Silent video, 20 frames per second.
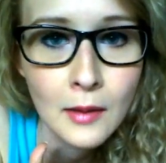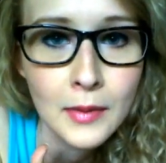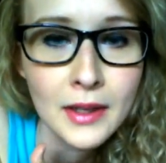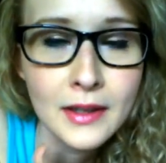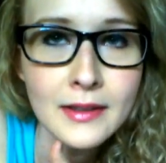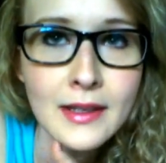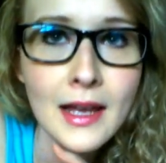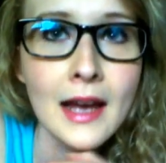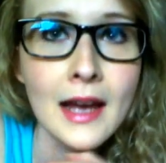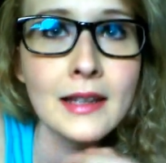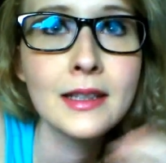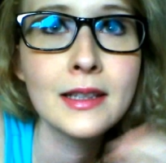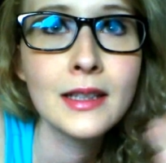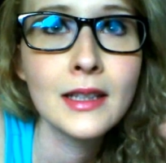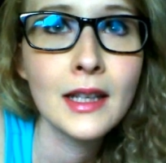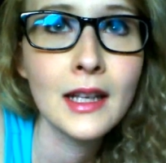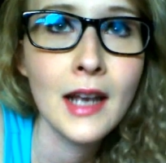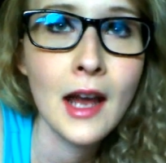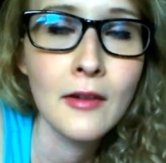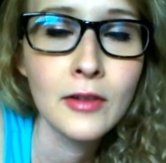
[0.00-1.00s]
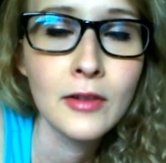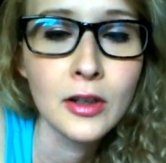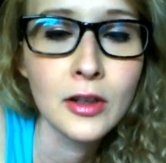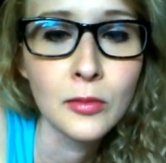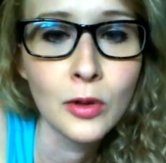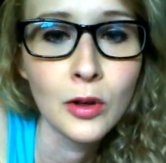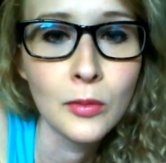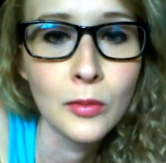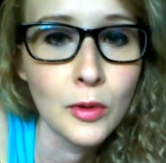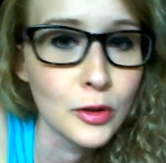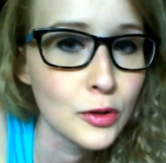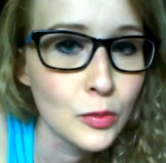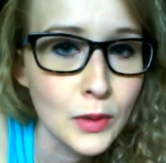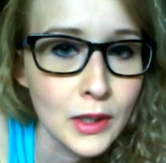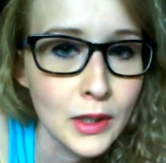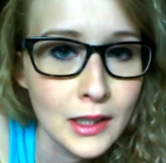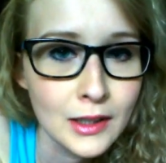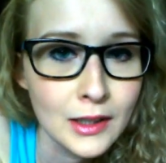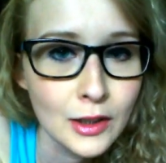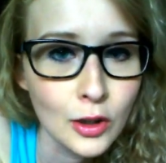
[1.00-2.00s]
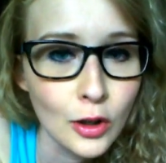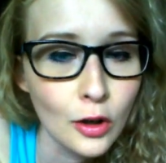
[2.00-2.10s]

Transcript: because that's inevitable most weeks.